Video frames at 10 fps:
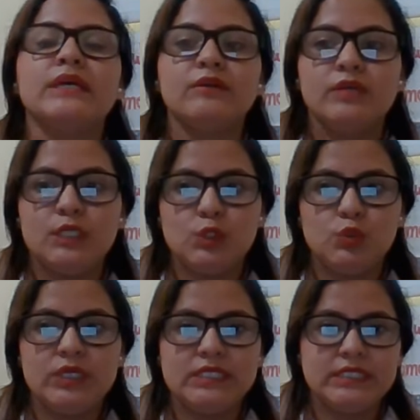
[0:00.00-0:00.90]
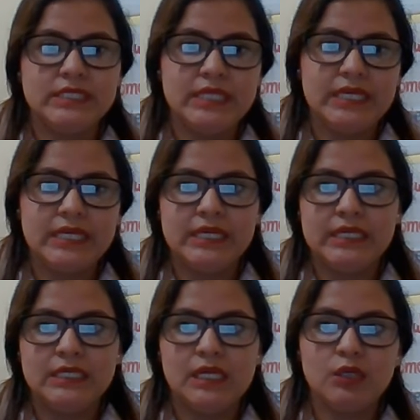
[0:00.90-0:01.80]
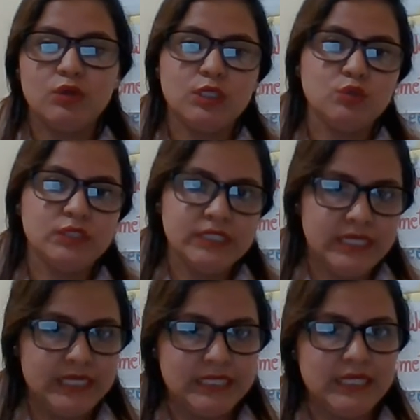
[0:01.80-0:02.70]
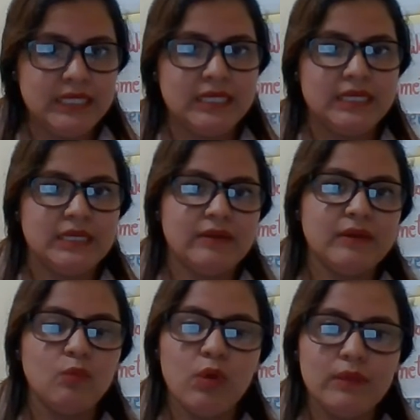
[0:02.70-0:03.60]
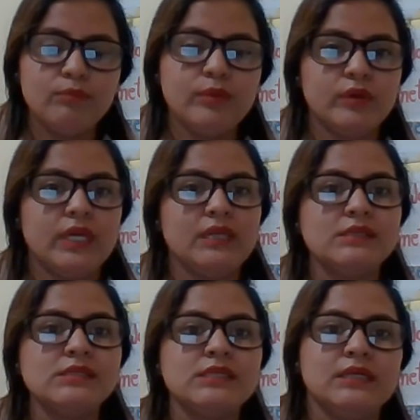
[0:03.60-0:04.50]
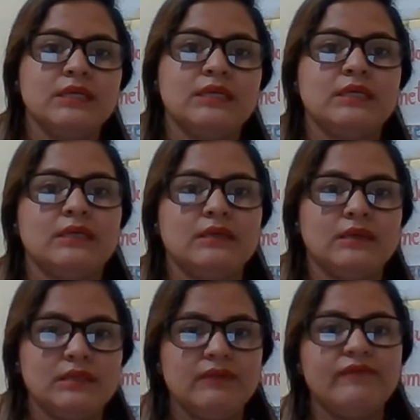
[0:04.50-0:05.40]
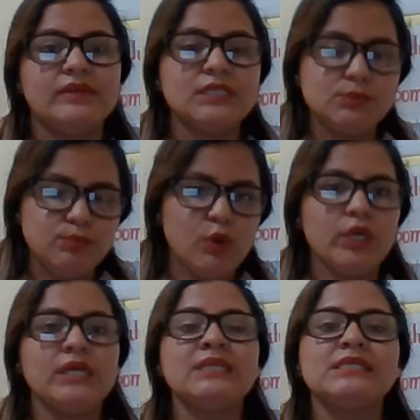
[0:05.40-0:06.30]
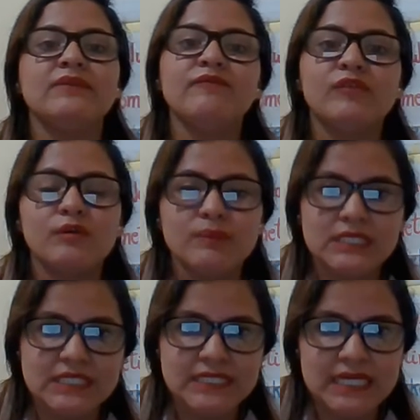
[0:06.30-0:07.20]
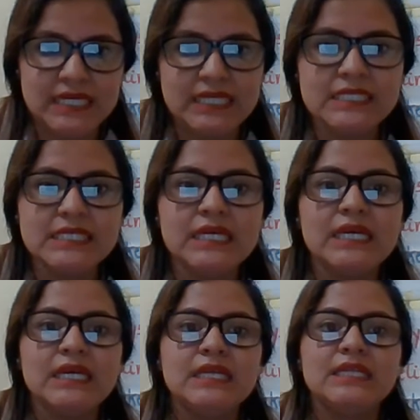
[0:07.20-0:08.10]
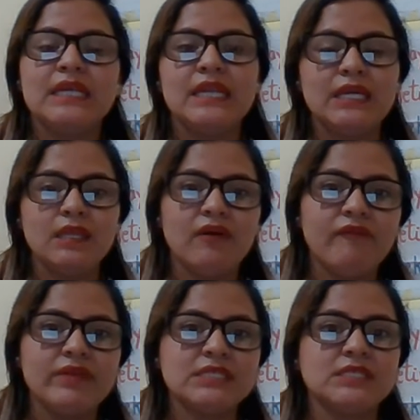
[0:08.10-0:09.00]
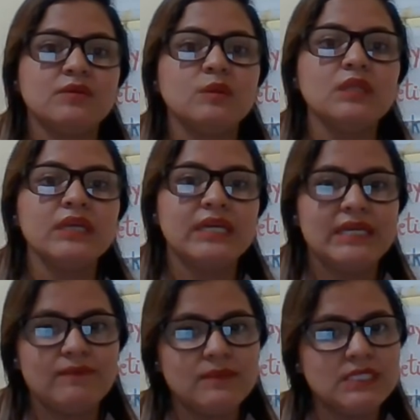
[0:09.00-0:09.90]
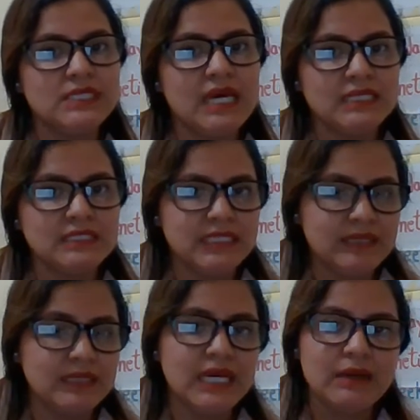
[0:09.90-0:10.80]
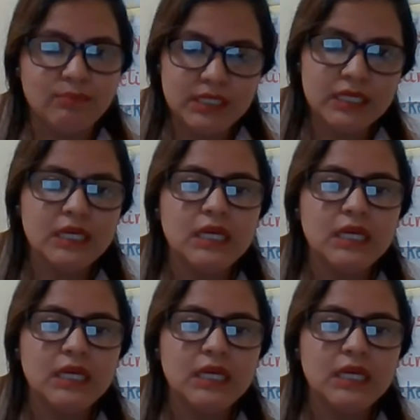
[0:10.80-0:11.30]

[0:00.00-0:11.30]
I'm going to say the 1 point. The first point, informative date. The name of the school, it doesn't apply.